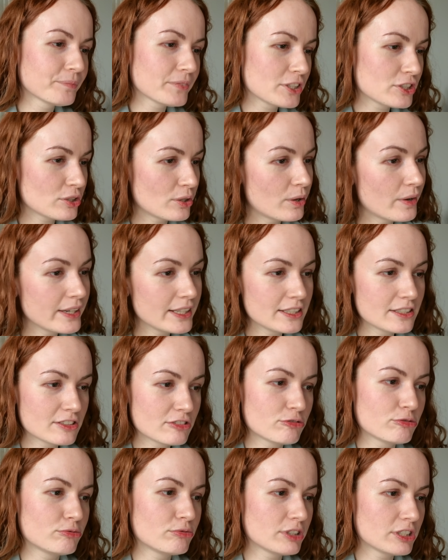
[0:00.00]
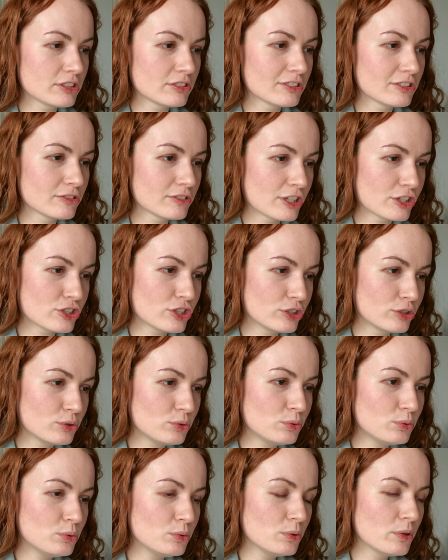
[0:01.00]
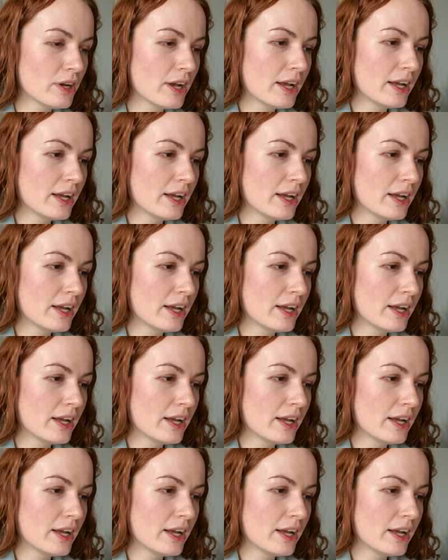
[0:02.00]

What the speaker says: So it's written in Russian too.